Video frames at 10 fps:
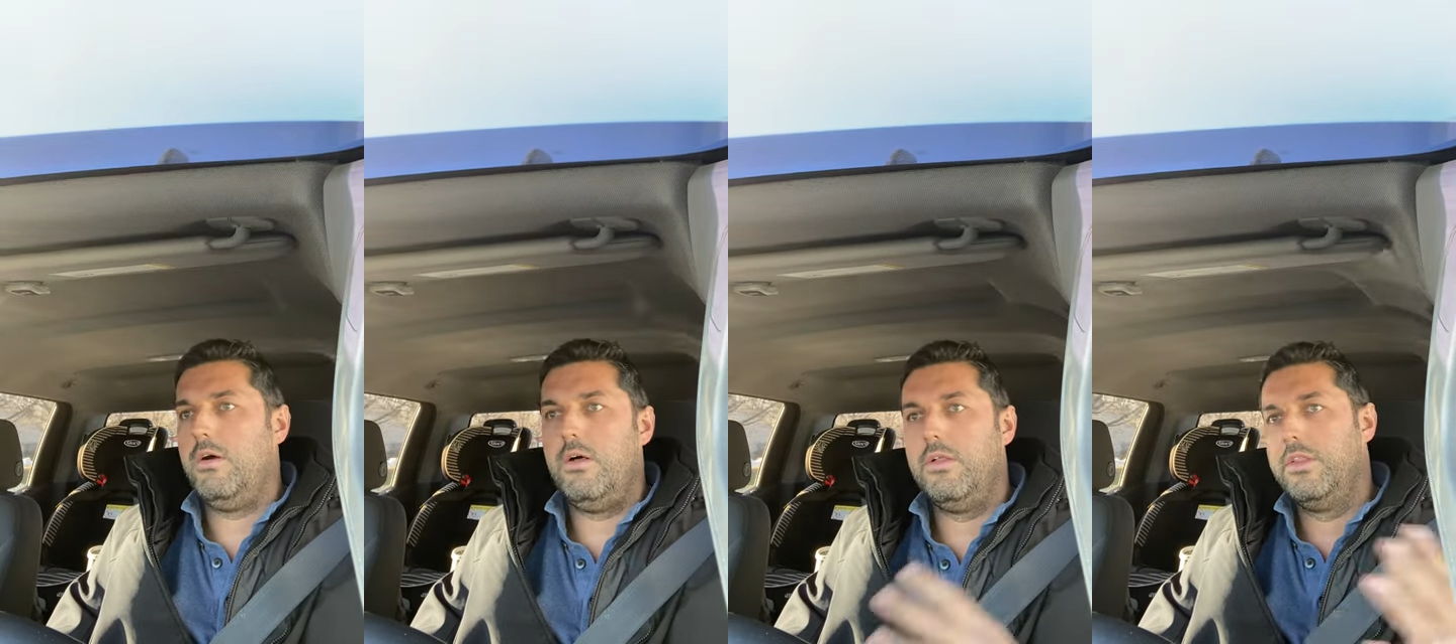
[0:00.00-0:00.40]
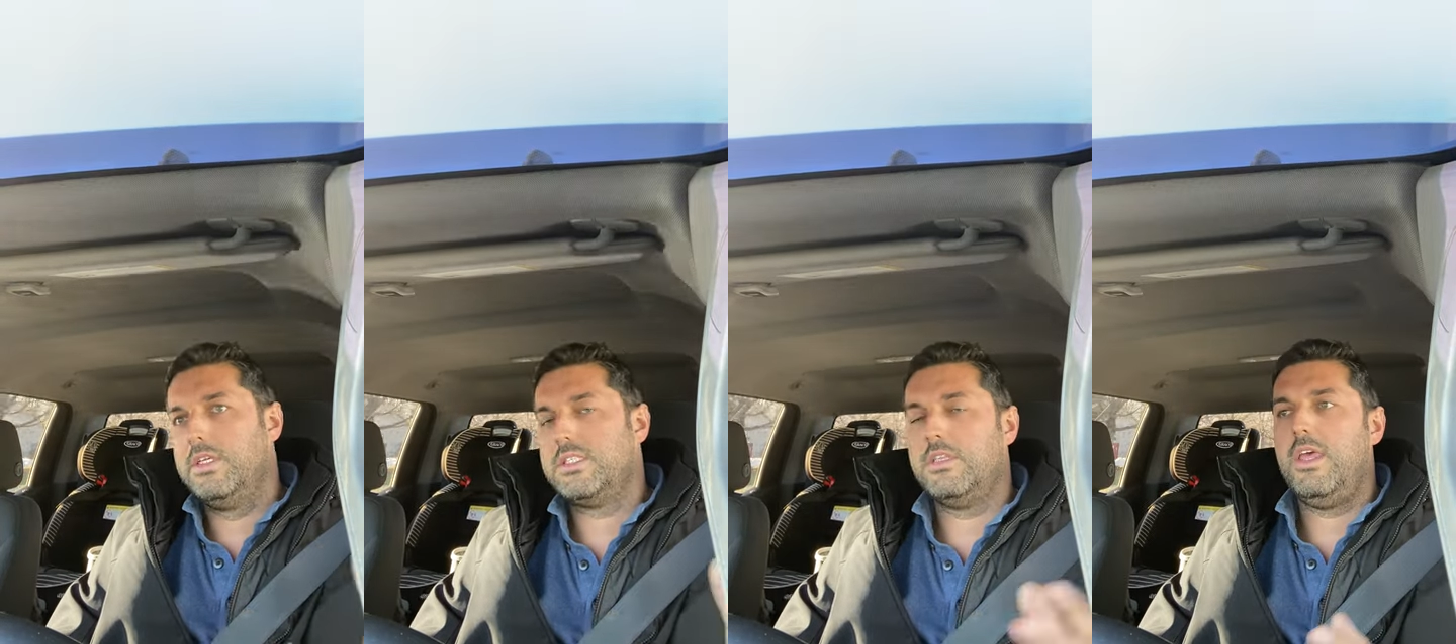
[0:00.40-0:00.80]
all
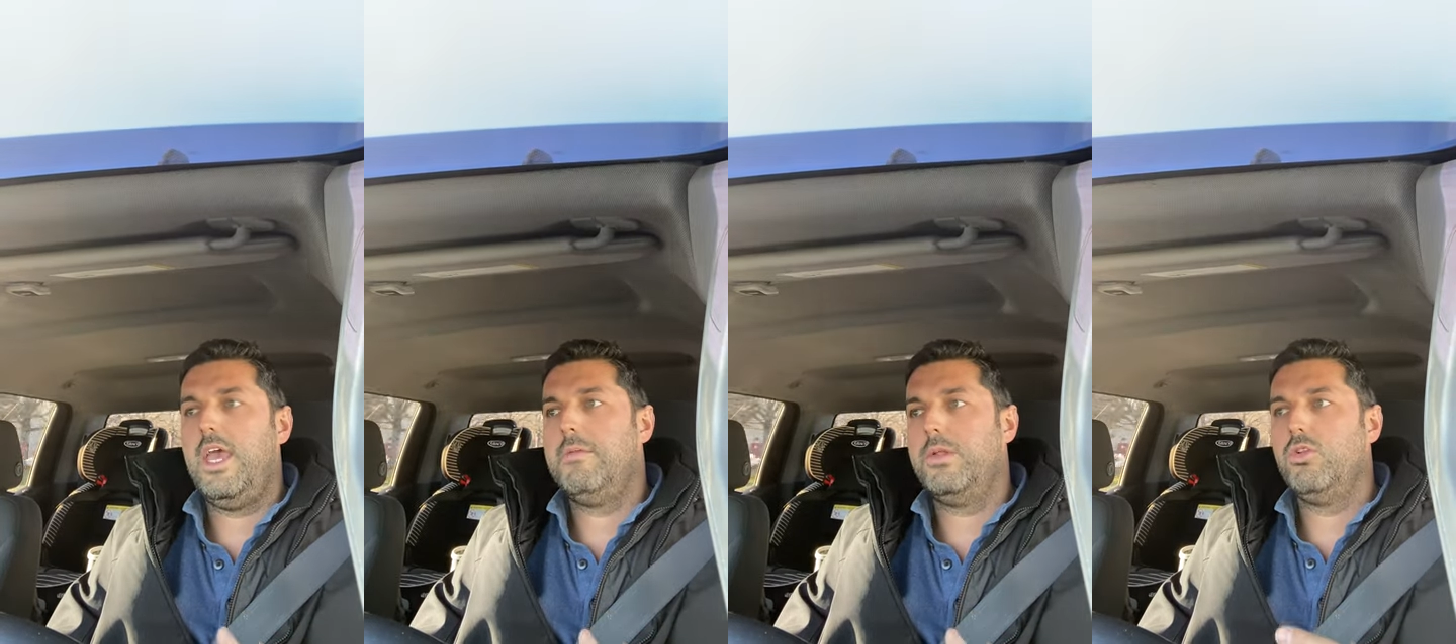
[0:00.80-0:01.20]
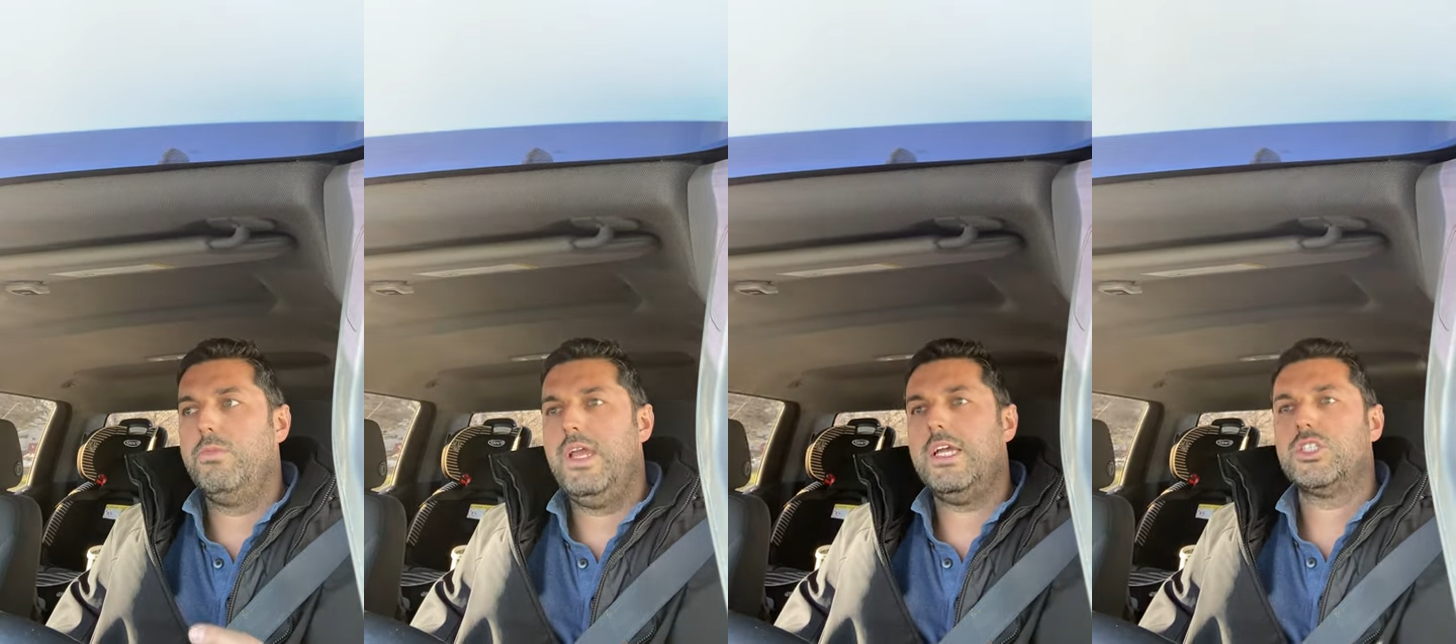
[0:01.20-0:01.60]
this and that, but
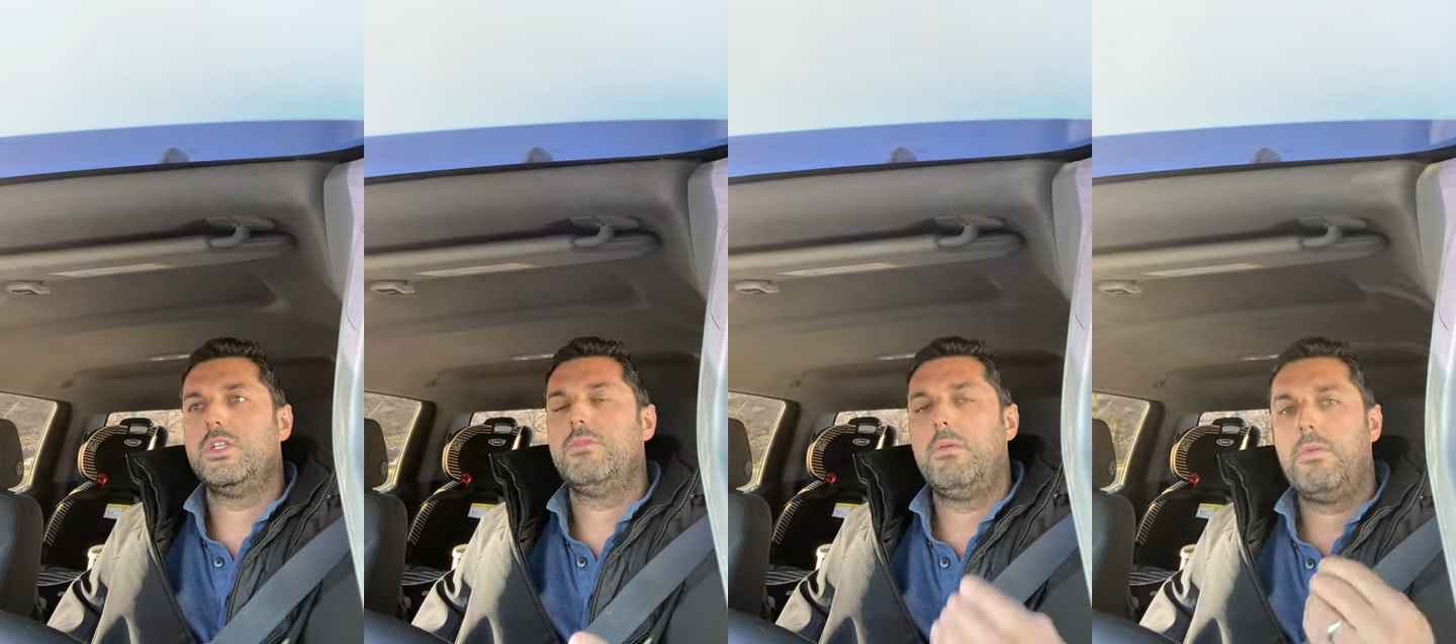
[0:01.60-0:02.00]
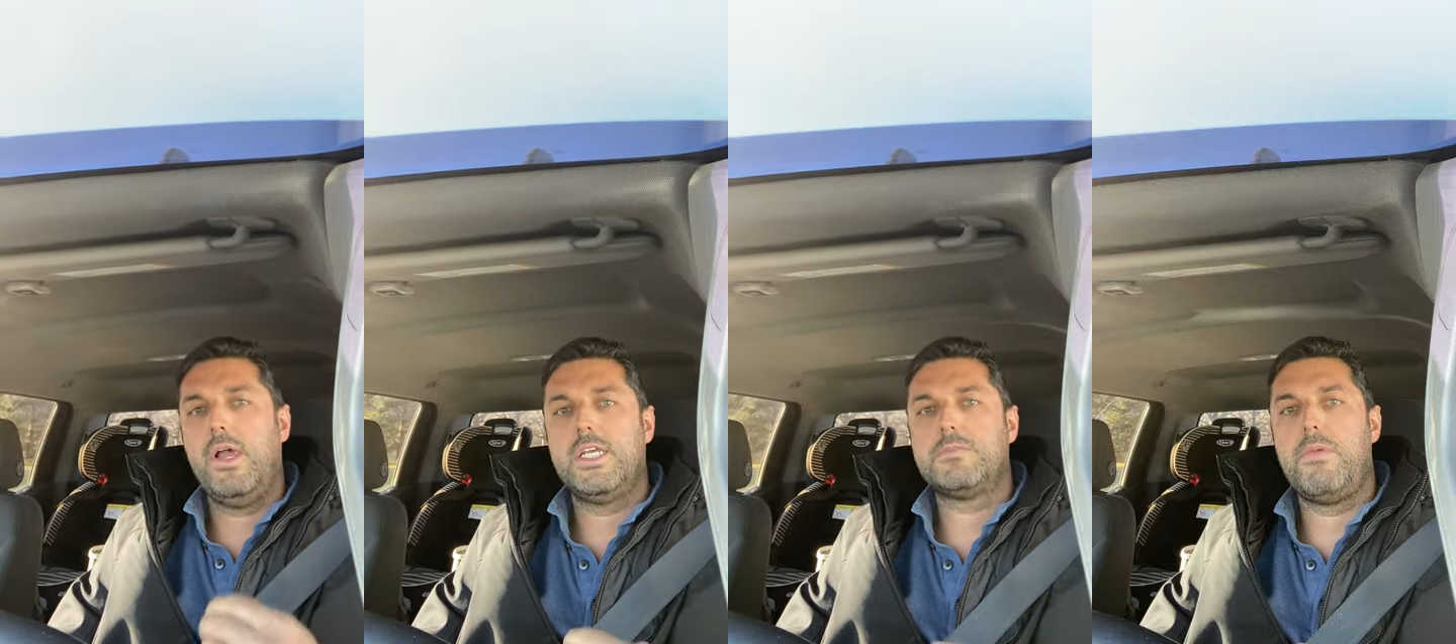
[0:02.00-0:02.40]
nobody actually
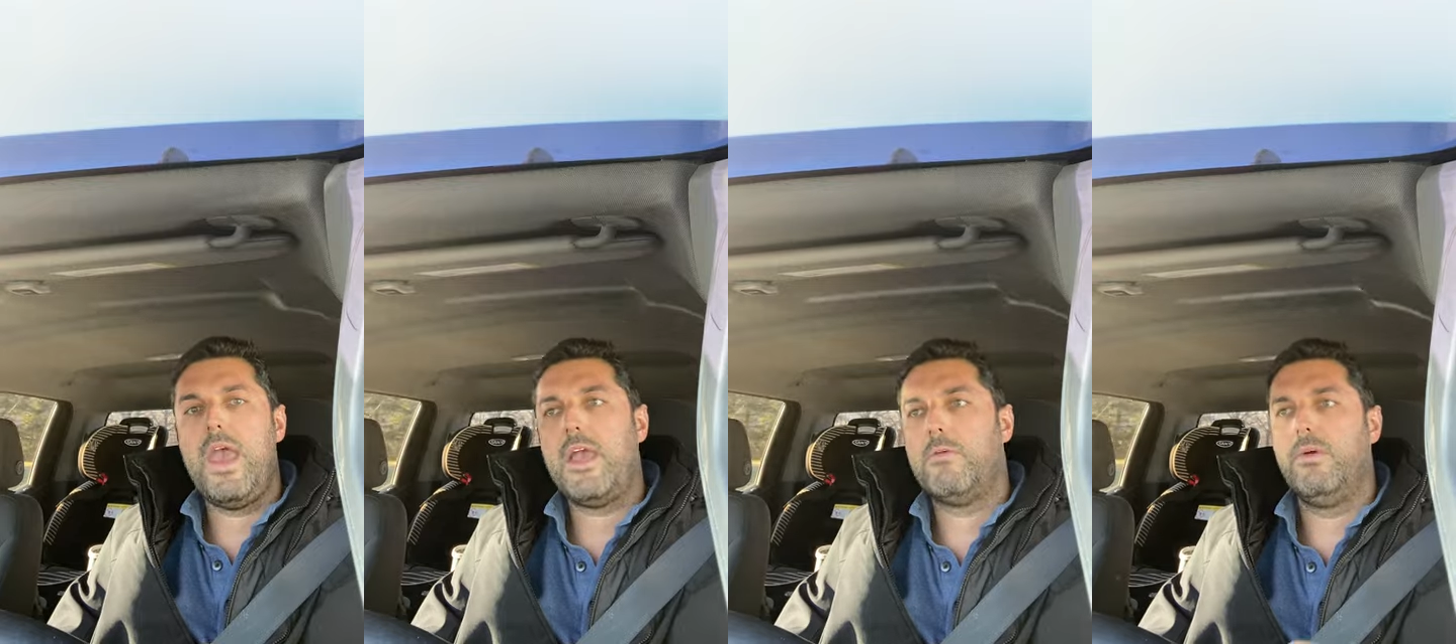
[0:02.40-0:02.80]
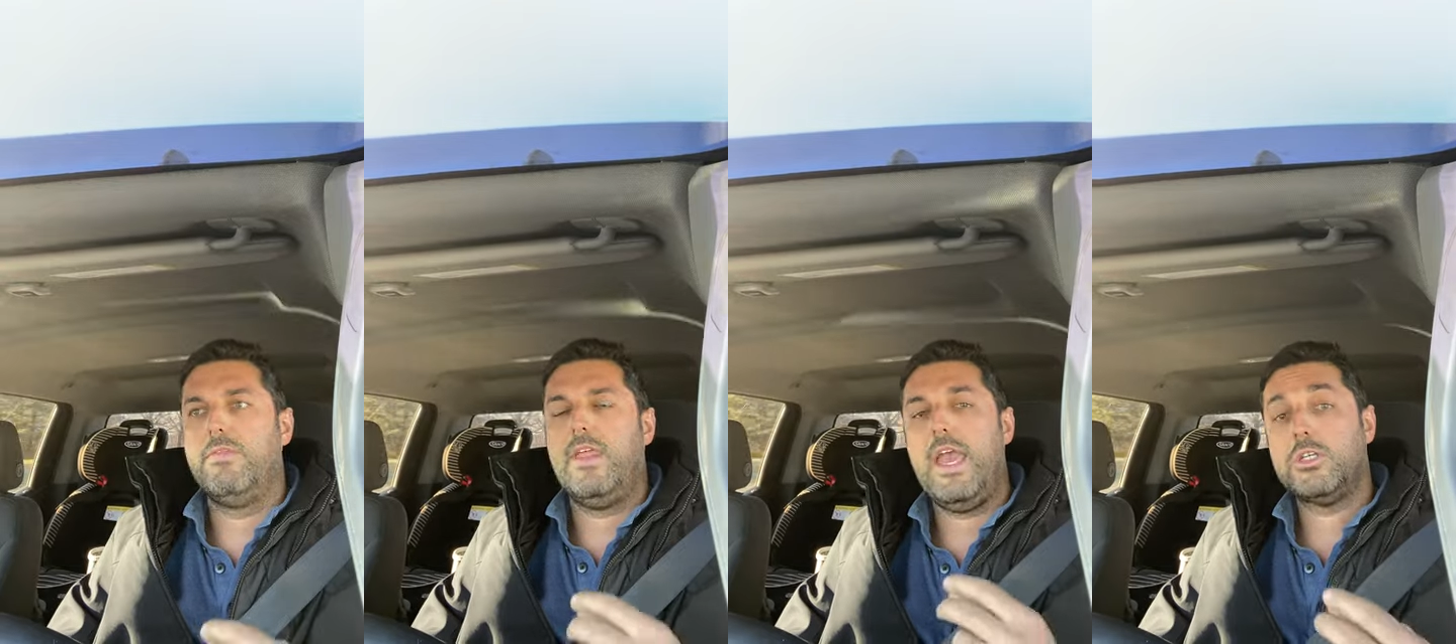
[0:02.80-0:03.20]
replies back
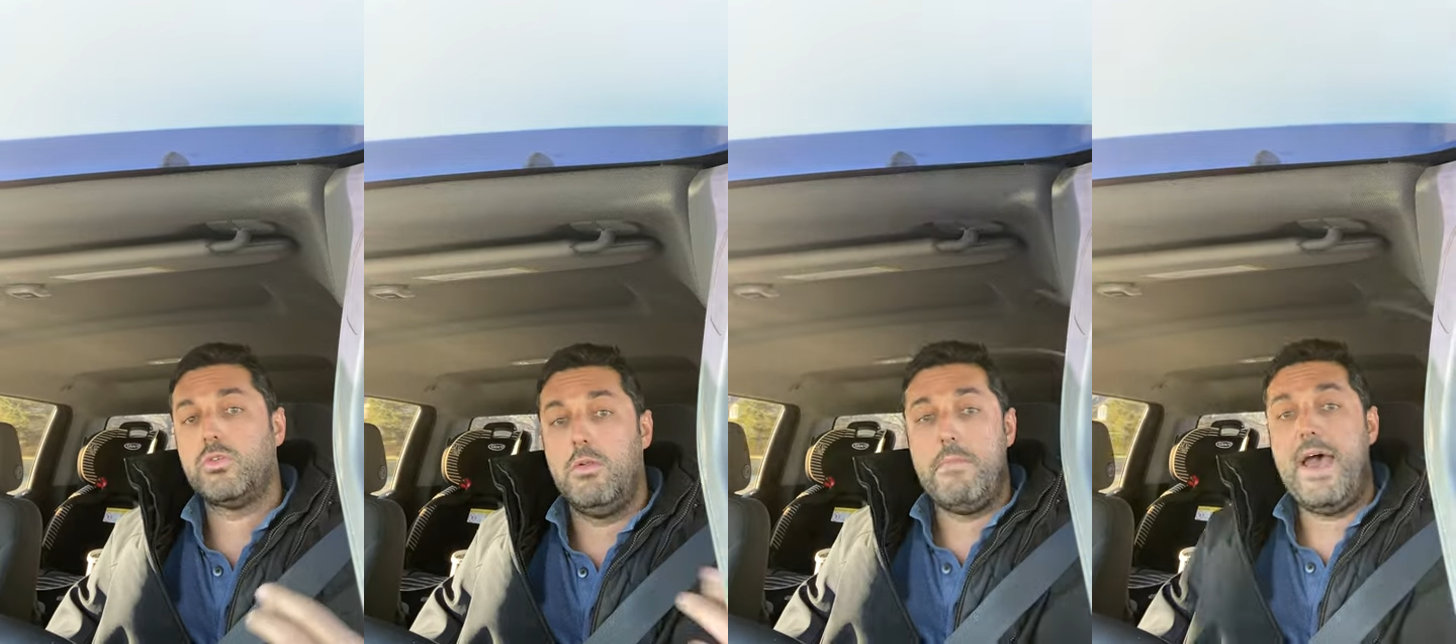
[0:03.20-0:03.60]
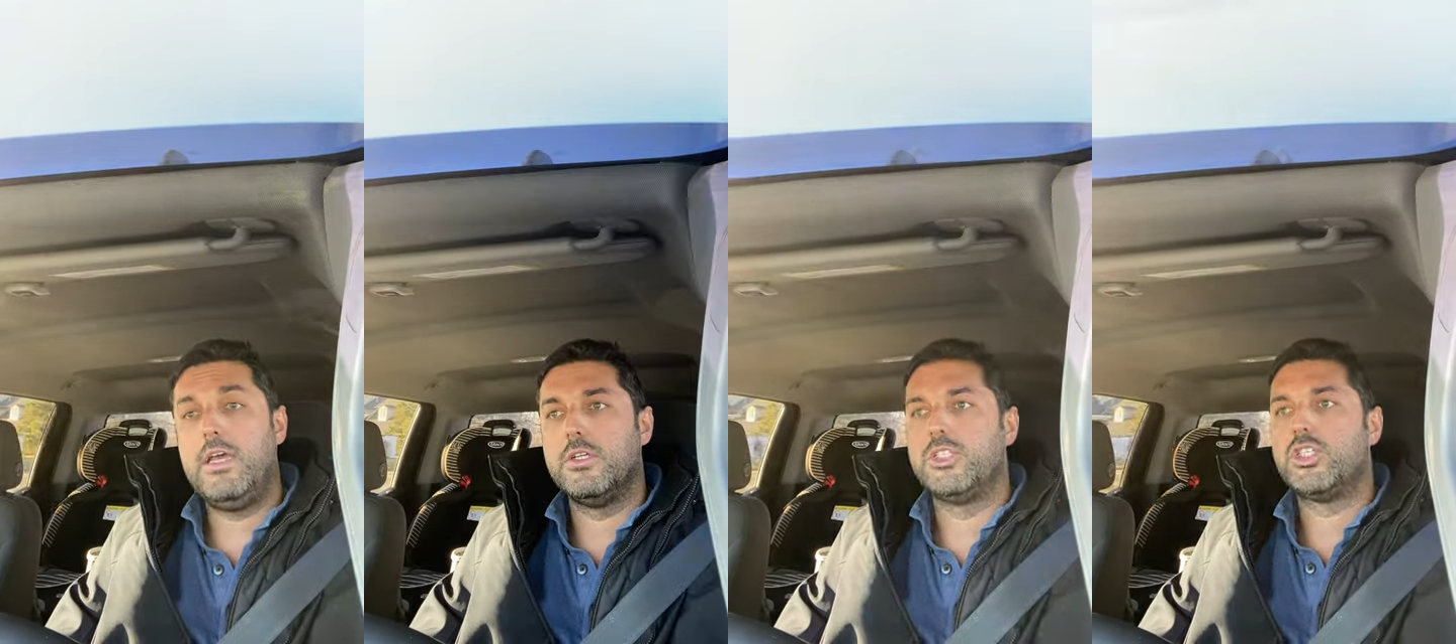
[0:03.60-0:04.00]
with the actual
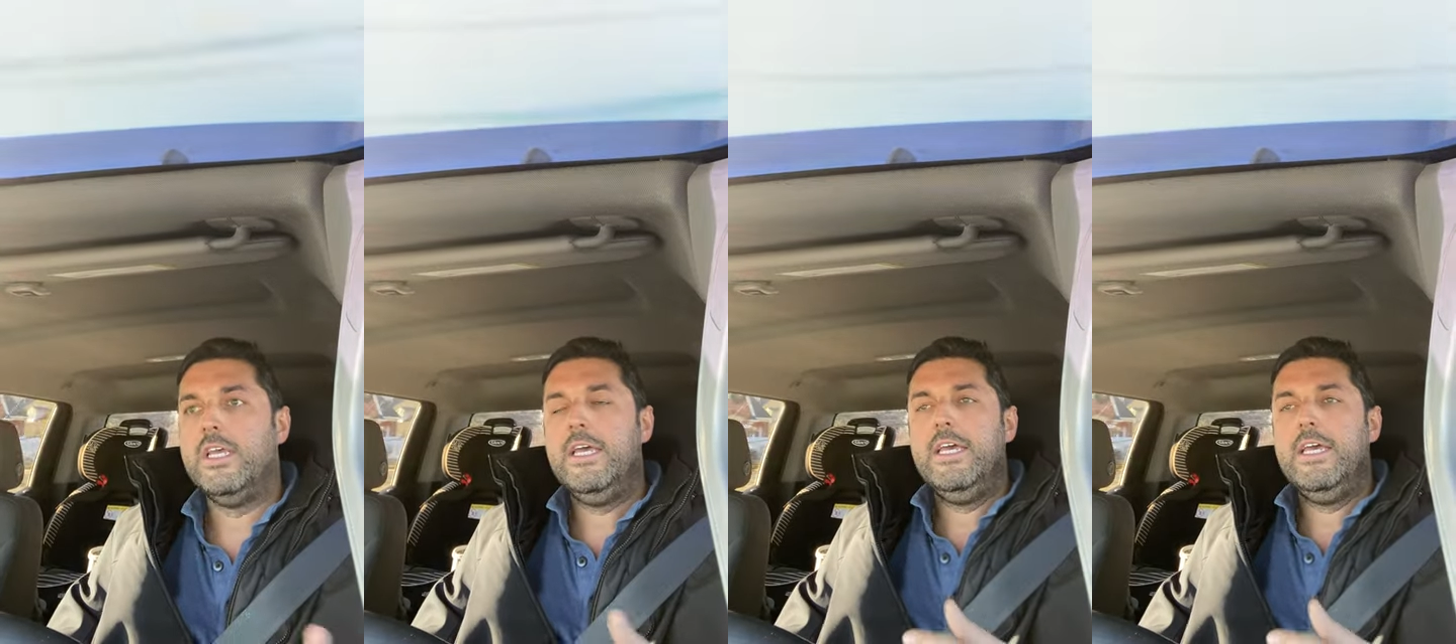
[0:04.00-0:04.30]
mileage.